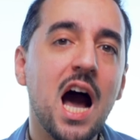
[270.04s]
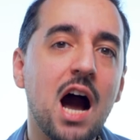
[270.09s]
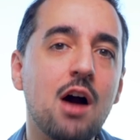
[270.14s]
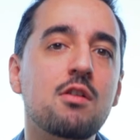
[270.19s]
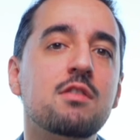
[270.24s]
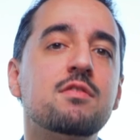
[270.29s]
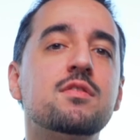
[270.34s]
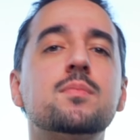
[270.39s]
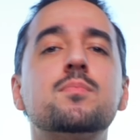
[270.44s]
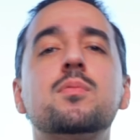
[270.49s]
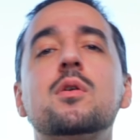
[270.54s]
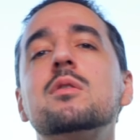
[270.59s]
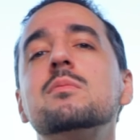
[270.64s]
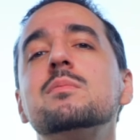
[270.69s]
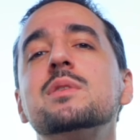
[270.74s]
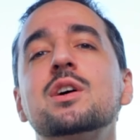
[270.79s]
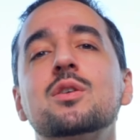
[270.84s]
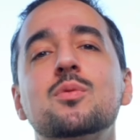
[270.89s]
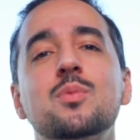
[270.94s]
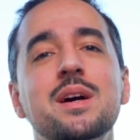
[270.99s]
However,
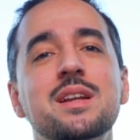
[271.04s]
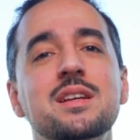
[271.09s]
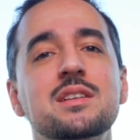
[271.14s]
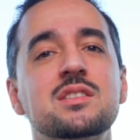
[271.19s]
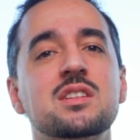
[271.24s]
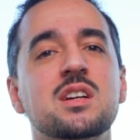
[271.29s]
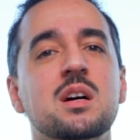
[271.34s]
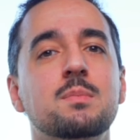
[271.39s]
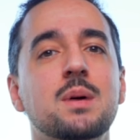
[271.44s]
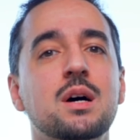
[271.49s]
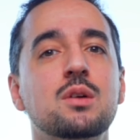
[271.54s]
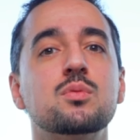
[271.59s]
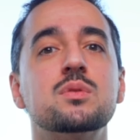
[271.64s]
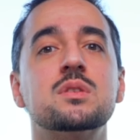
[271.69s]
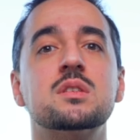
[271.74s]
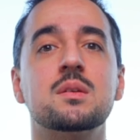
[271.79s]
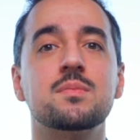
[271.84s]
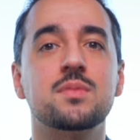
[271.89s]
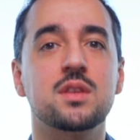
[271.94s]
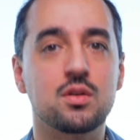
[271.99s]
probably are waiting to come out with
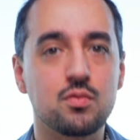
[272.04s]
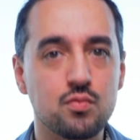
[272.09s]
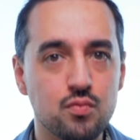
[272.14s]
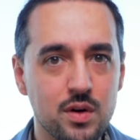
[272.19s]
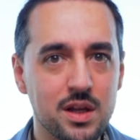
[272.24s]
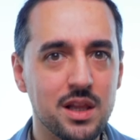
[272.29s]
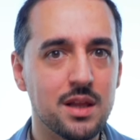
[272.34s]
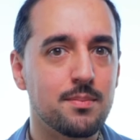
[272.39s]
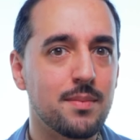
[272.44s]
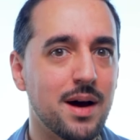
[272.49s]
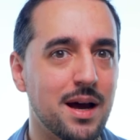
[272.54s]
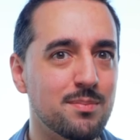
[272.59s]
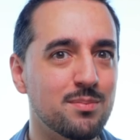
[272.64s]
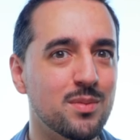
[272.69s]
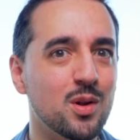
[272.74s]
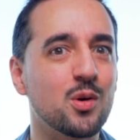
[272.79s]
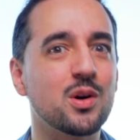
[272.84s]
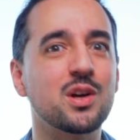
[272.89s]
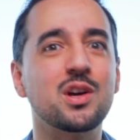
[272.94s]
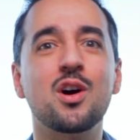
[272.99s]
something really
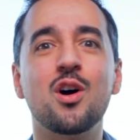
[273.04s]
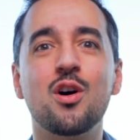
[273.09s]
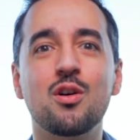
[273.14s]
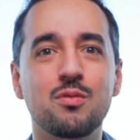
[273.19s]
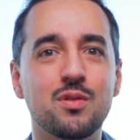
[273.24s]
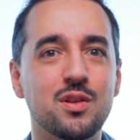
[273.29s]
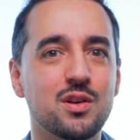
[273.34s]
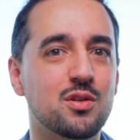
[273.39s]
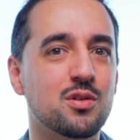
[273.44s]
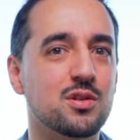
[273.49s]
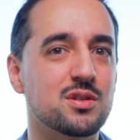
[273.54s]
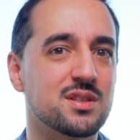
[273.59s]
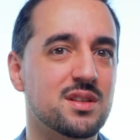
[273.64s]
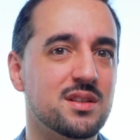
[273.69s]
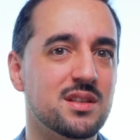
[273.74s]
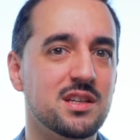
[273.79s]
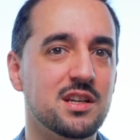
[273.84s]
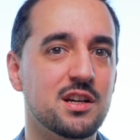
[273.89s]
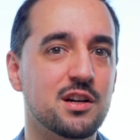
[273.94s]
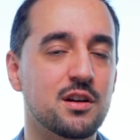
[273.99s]
mind-blowing over the course of
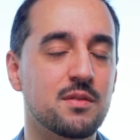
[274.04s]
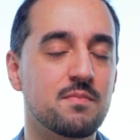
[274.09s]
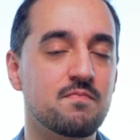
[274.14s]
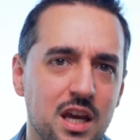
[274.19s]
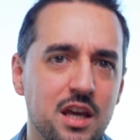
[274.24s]
the year.